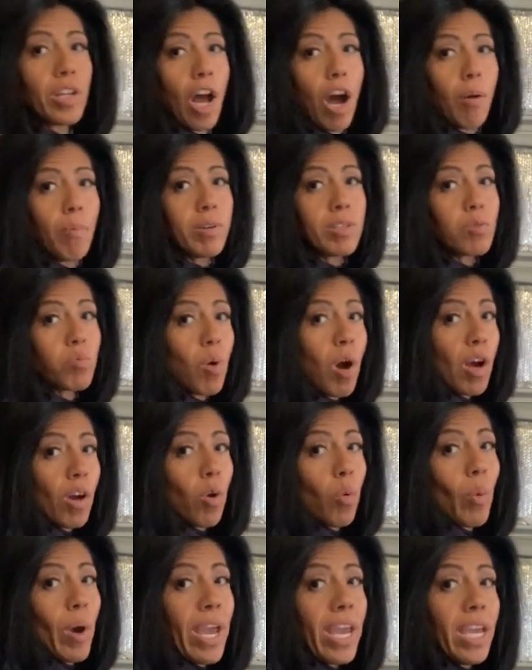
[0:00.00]
always walk
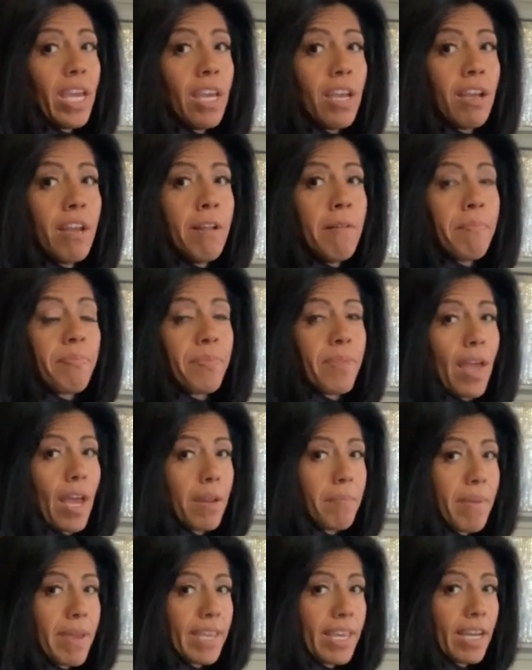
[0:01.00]
away
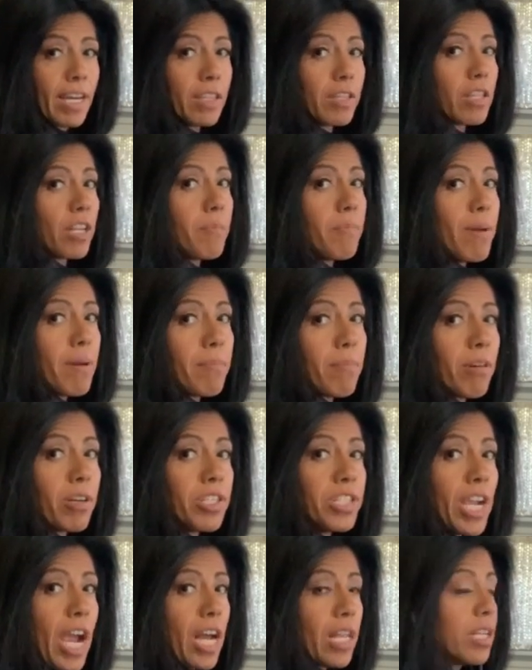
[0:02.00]
and make it a little bit more
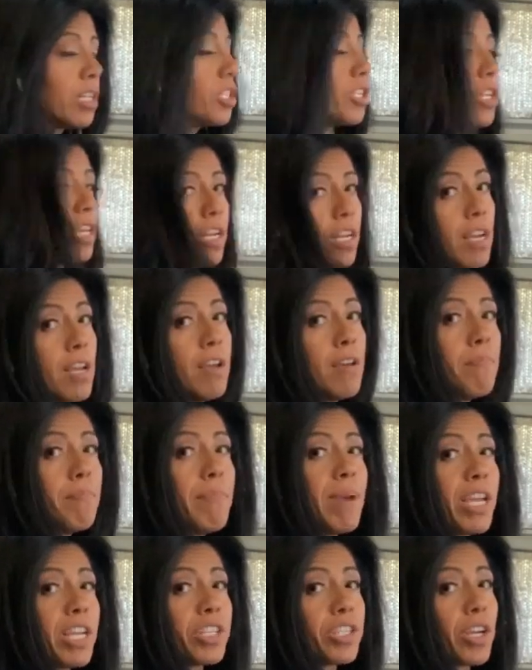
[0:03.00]
challenging.
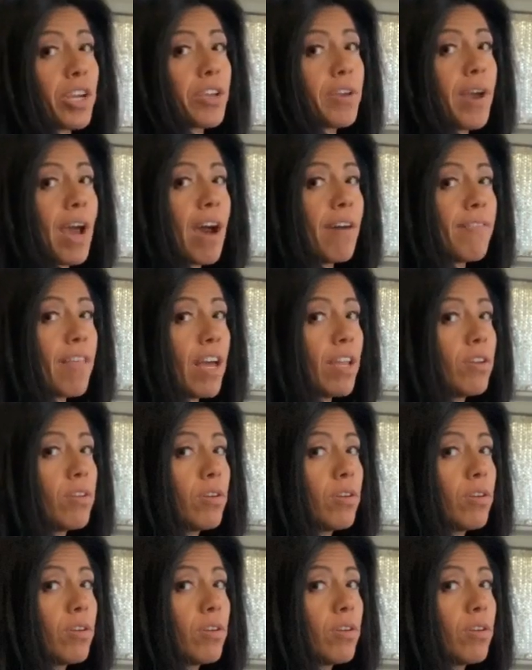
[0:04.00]
Make sure you have that